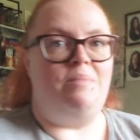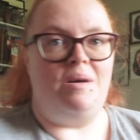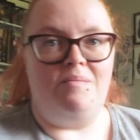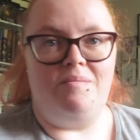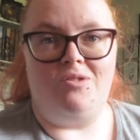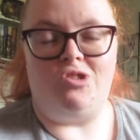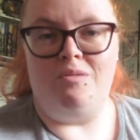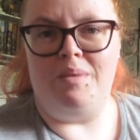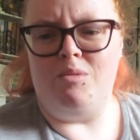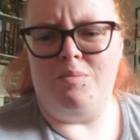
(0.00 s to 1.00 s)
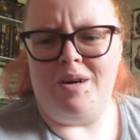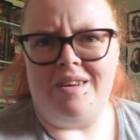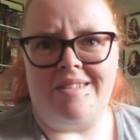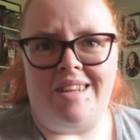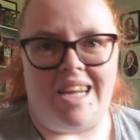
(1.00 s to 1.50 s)
a bit, show a bit more
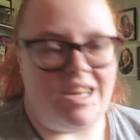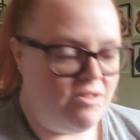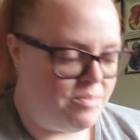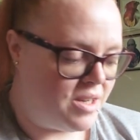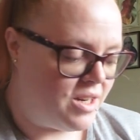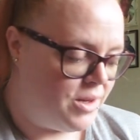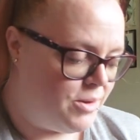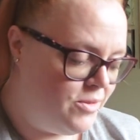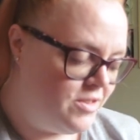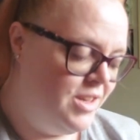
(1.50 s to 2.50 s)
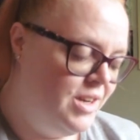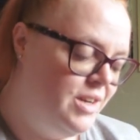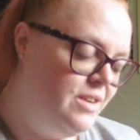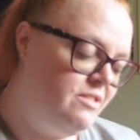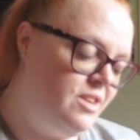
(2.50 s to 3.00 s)
personality with my clothes.
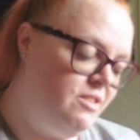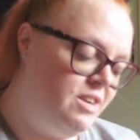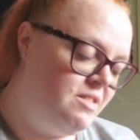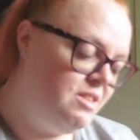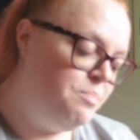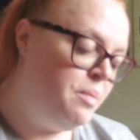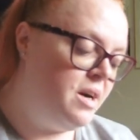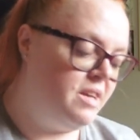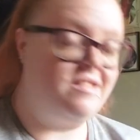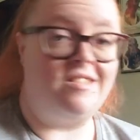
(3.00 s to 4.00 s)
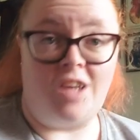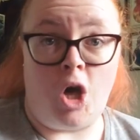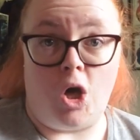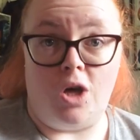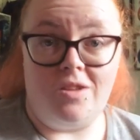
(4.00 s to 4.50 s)
So I did buy a
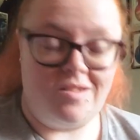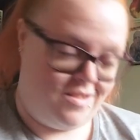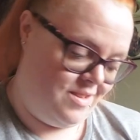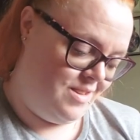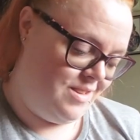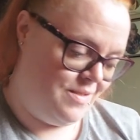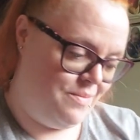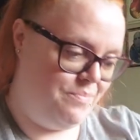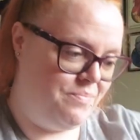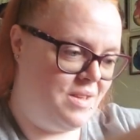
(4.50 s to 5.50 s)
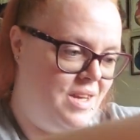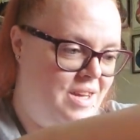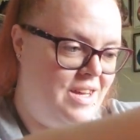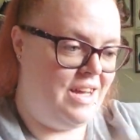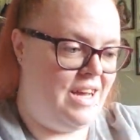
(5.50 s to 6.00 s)
skirt,
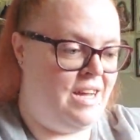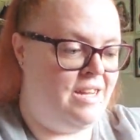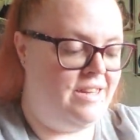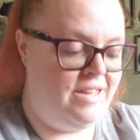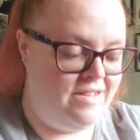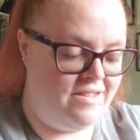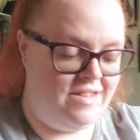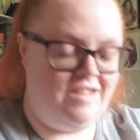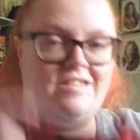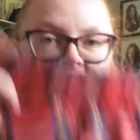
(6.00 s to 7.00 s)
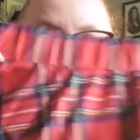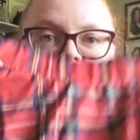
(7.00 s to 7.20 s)
and it's this kind